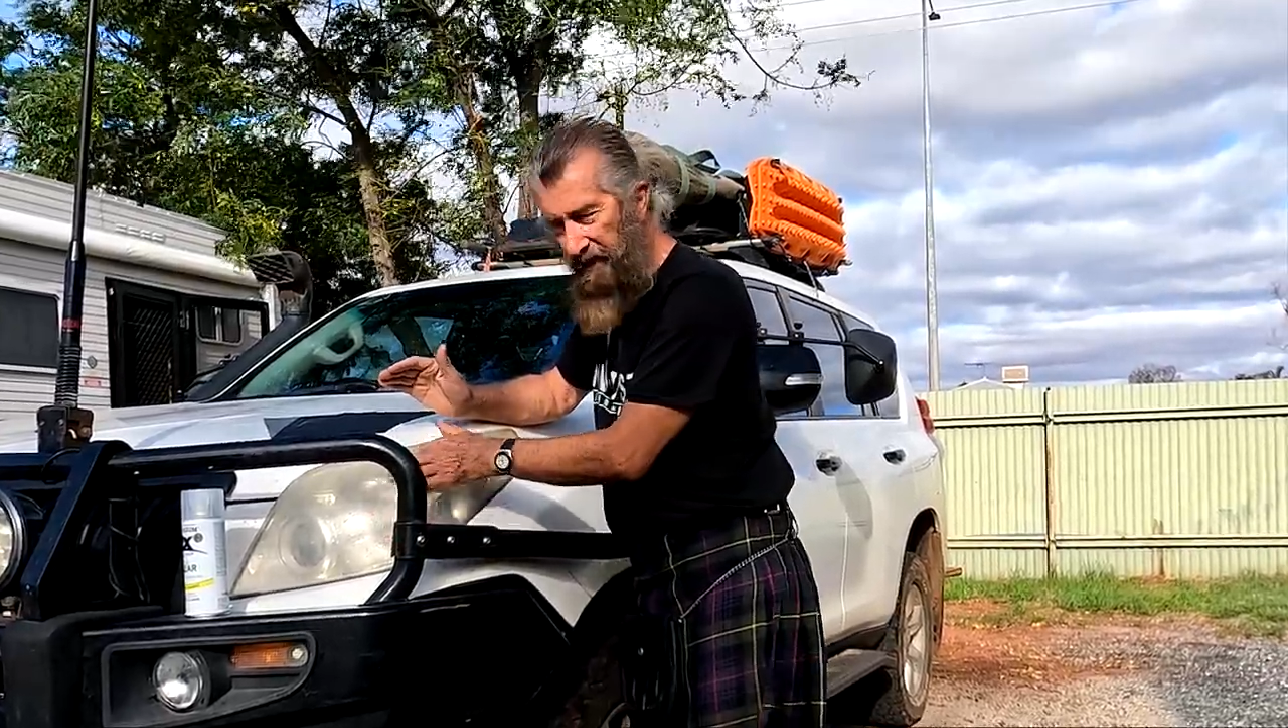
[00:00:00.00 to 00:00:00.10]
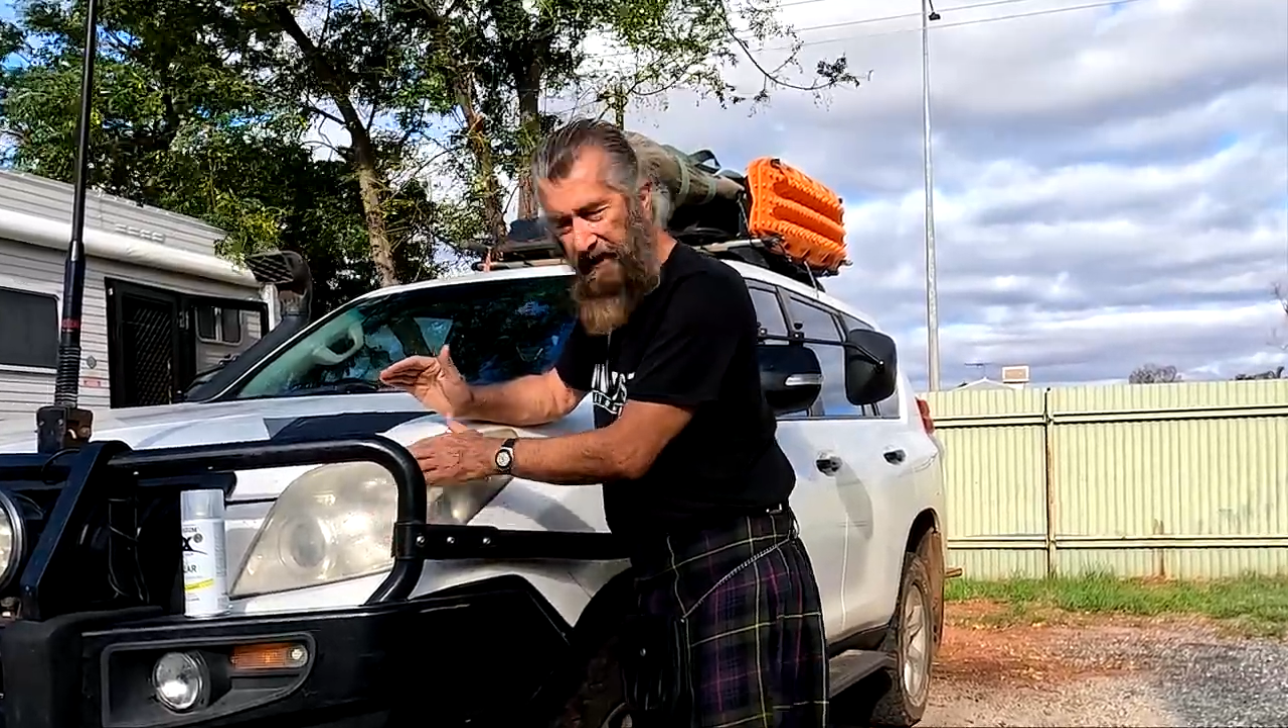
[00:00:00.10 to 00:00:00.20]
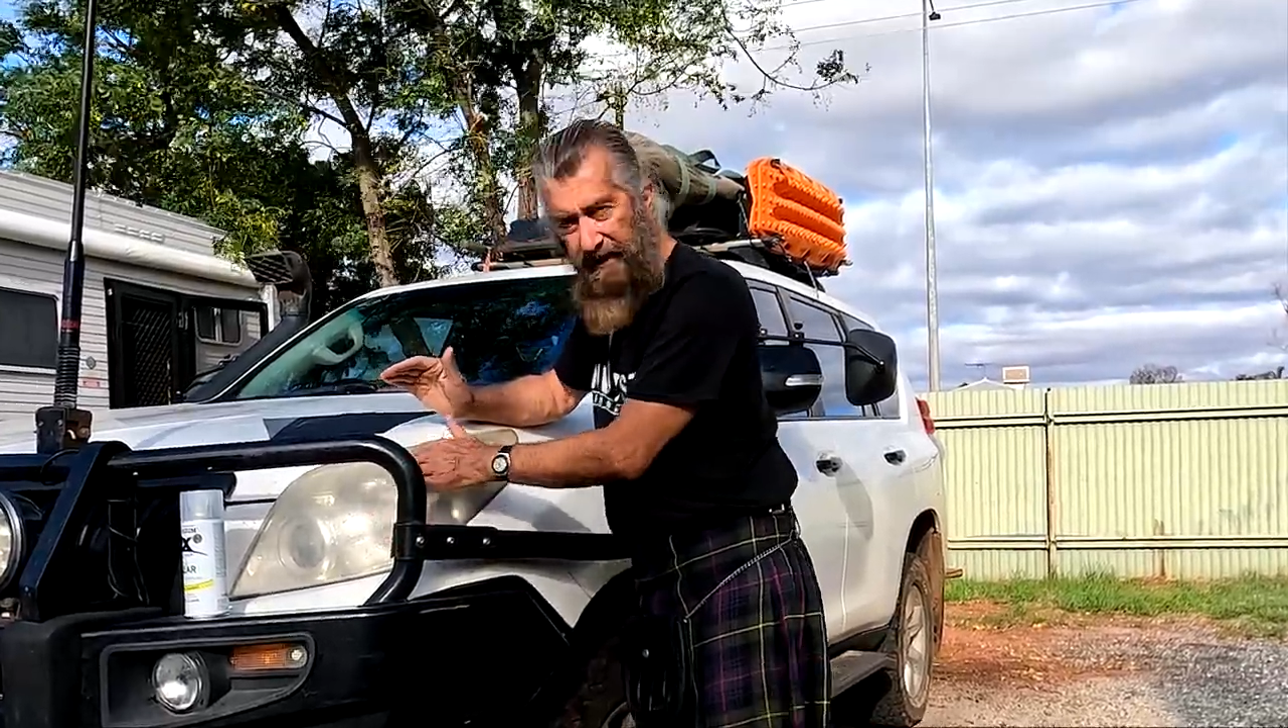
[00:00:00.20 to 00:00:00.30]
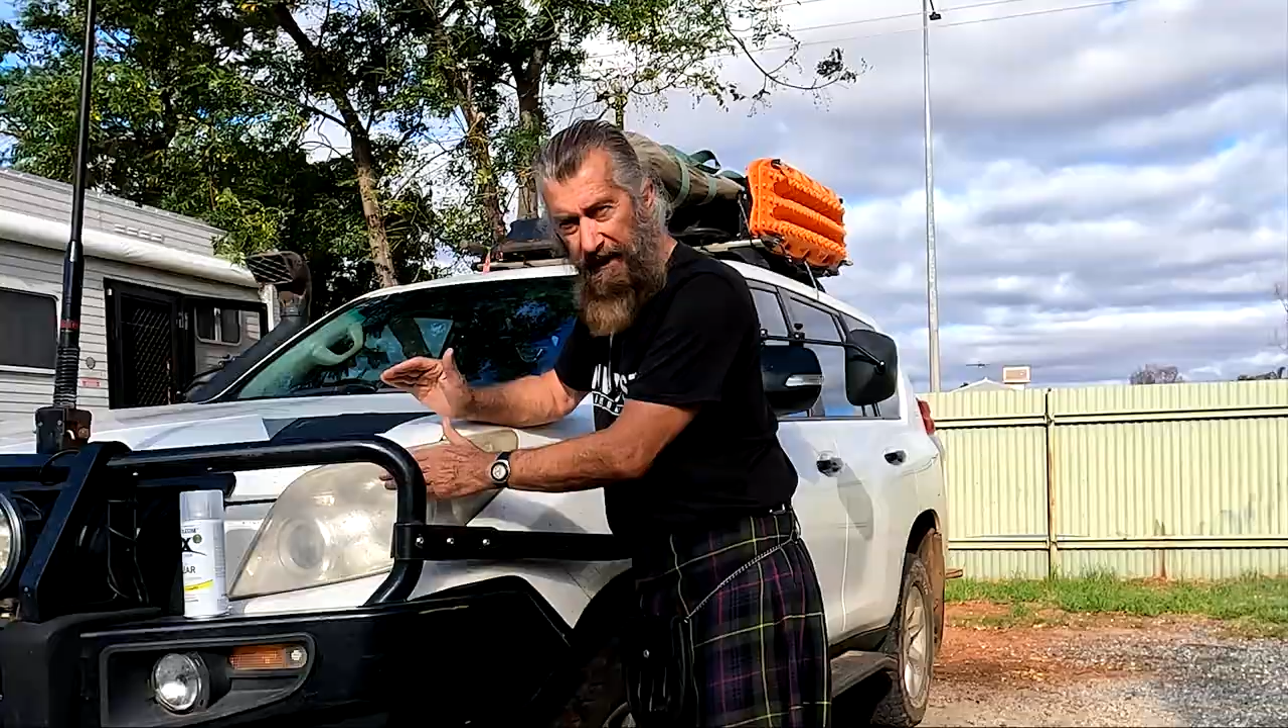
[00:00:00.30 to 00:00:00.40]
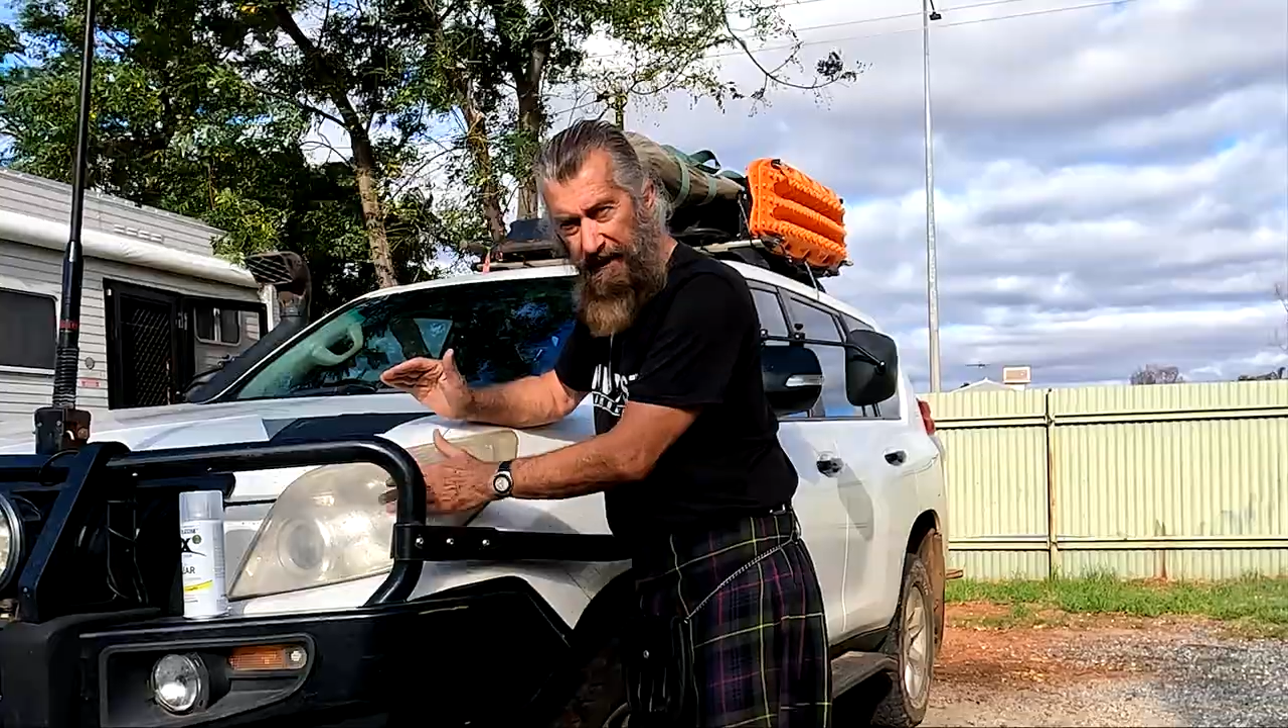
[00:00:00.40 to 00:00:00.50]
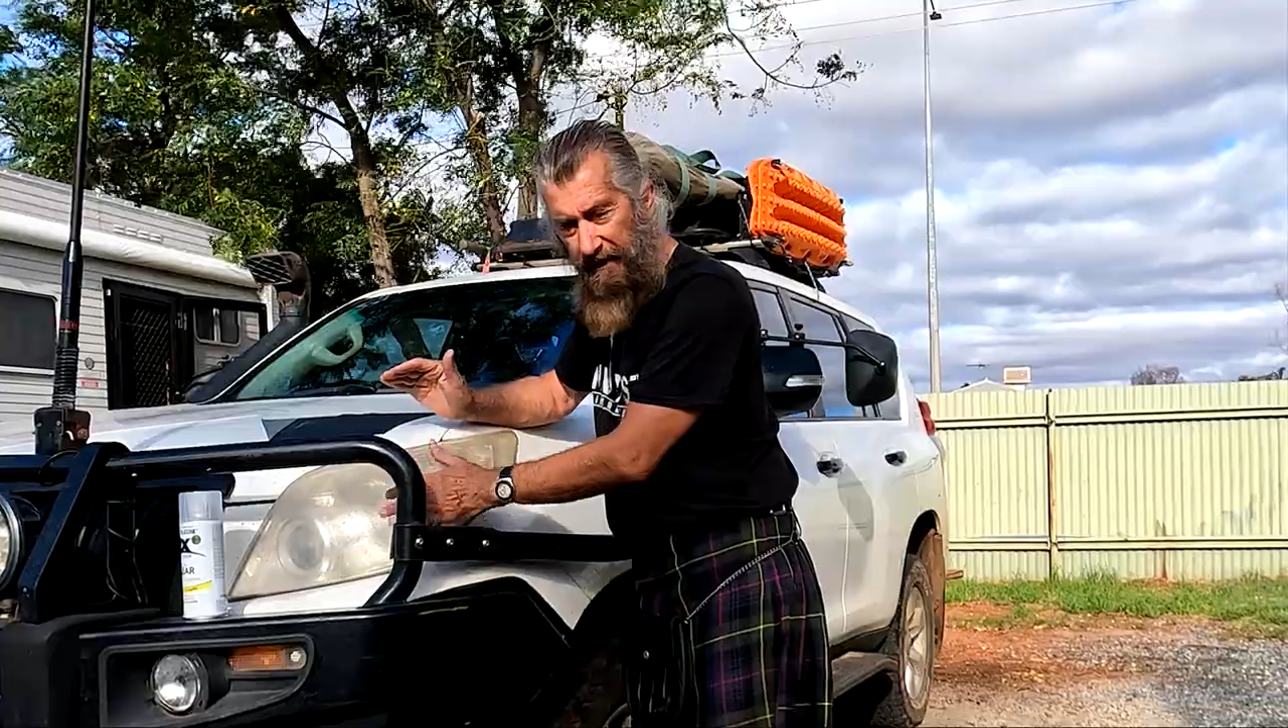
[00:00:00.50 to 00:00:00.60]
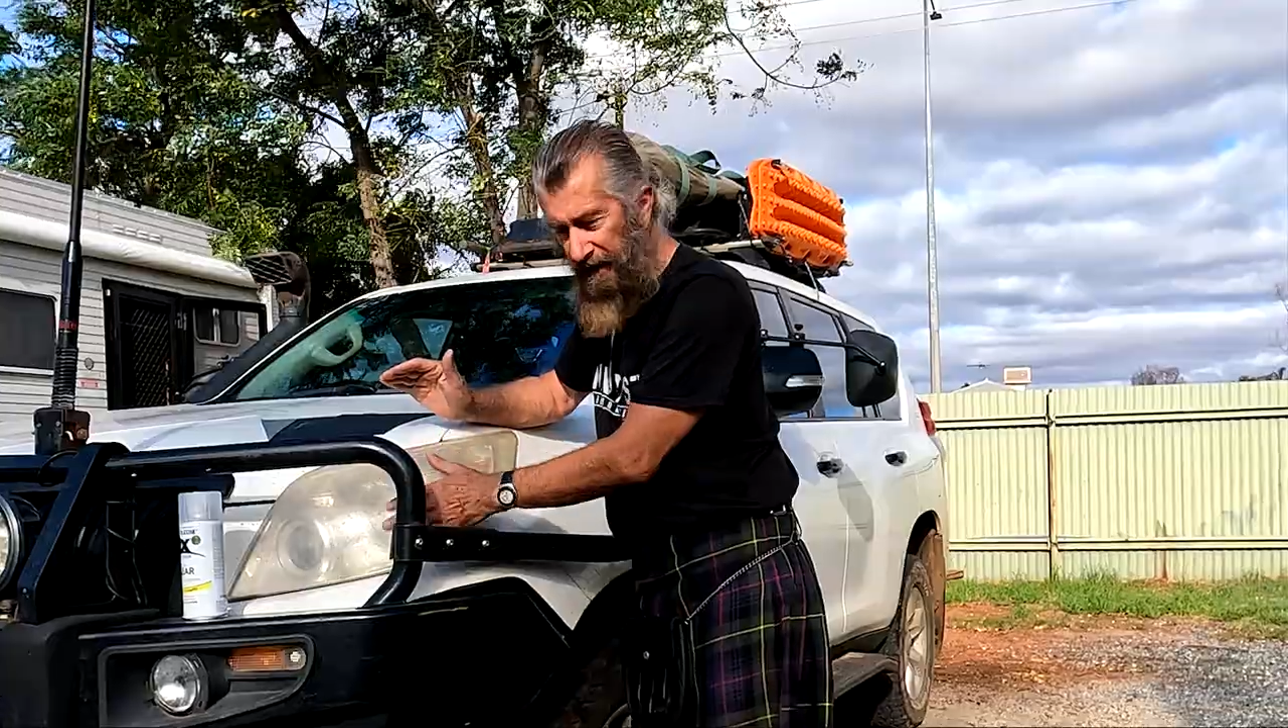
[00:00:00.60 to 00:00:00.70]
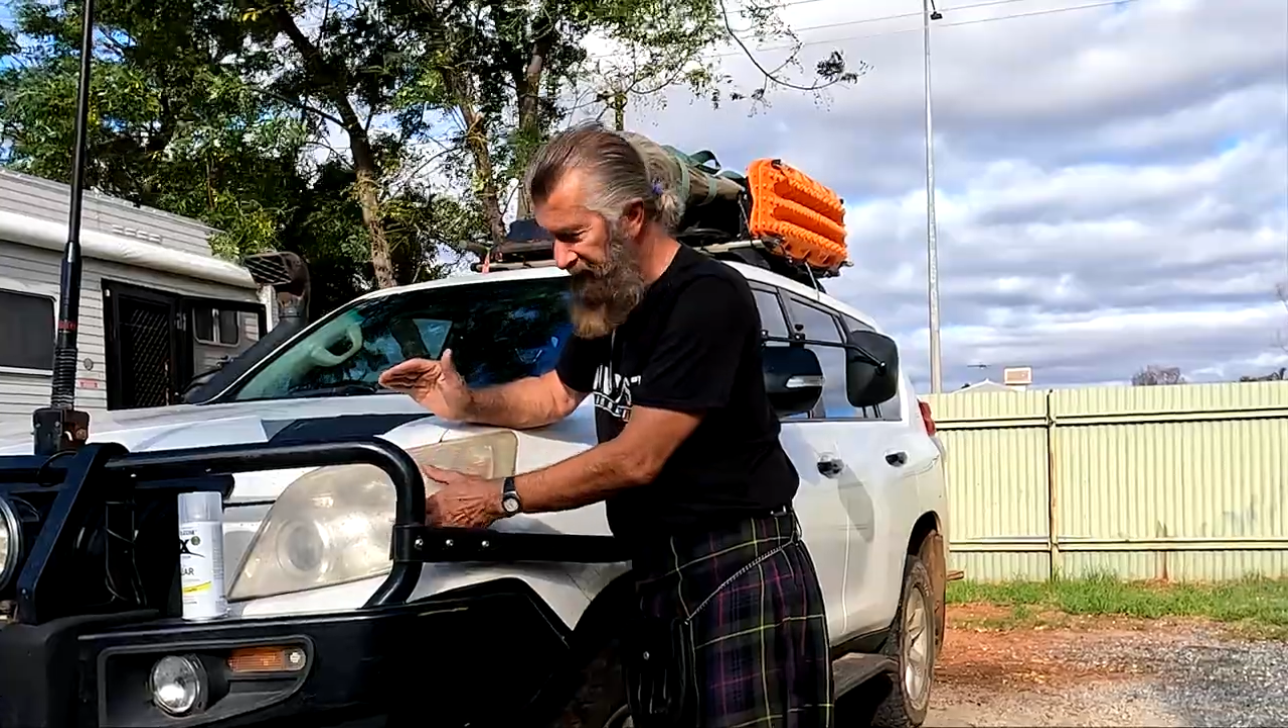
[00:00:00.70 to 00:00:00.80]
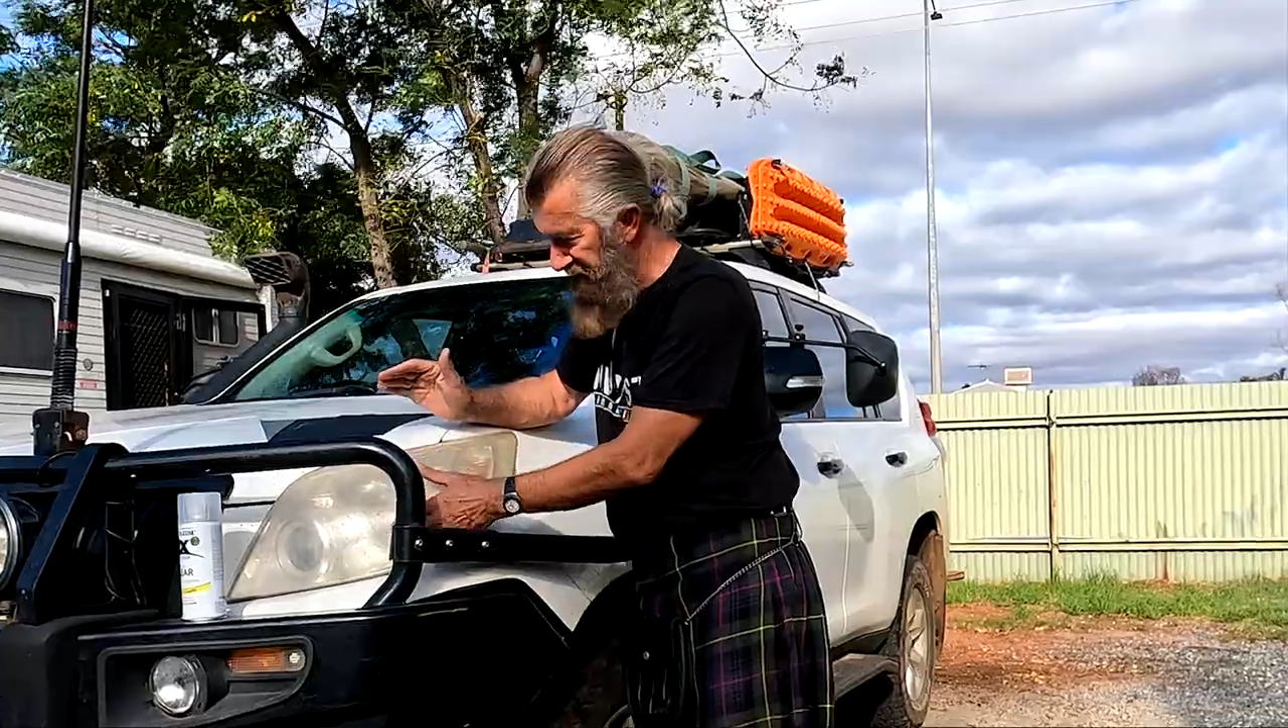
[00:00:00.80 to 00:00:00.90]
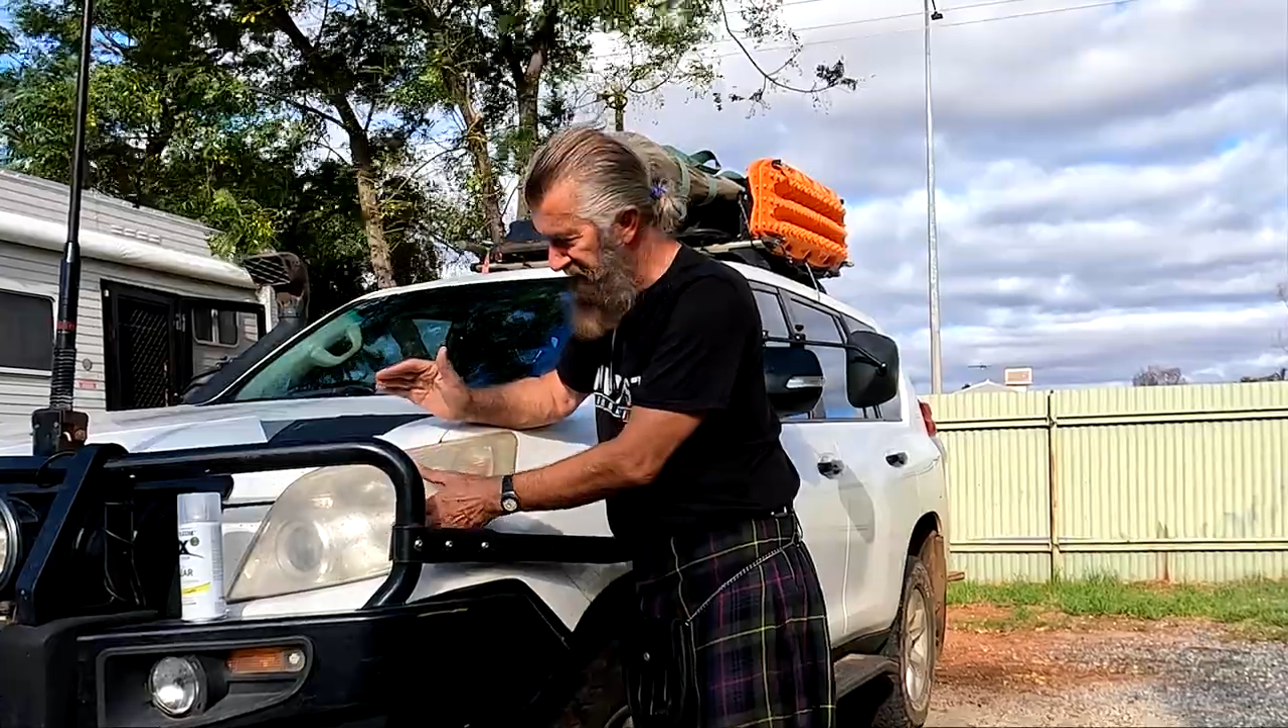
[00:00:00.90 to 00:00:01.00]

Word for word: I can see it's got that